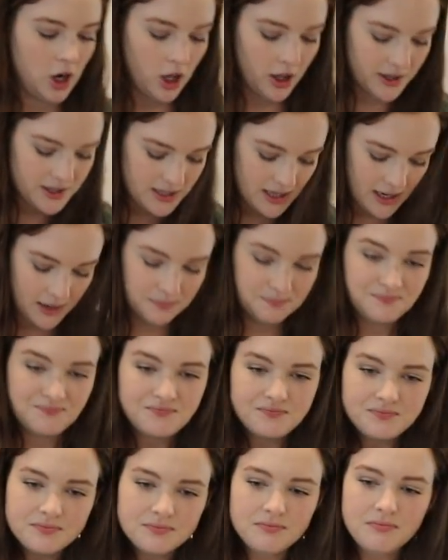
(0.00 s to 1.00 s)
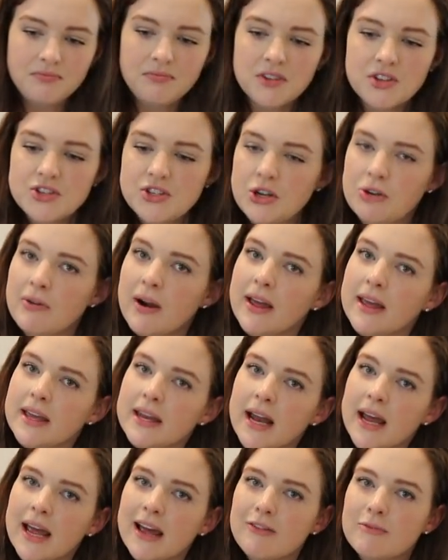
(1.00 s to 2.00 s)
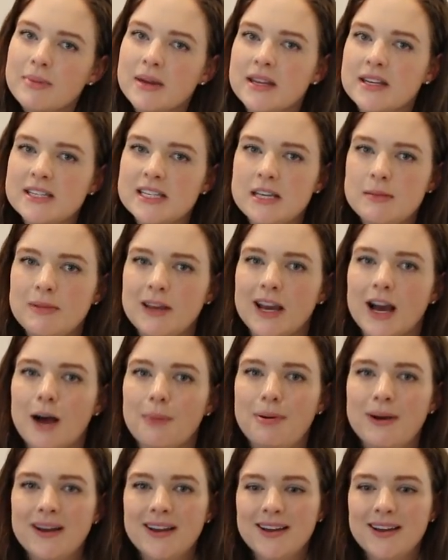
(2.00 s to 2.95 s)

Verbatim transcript: all the time. So Riley and I have been teaming up,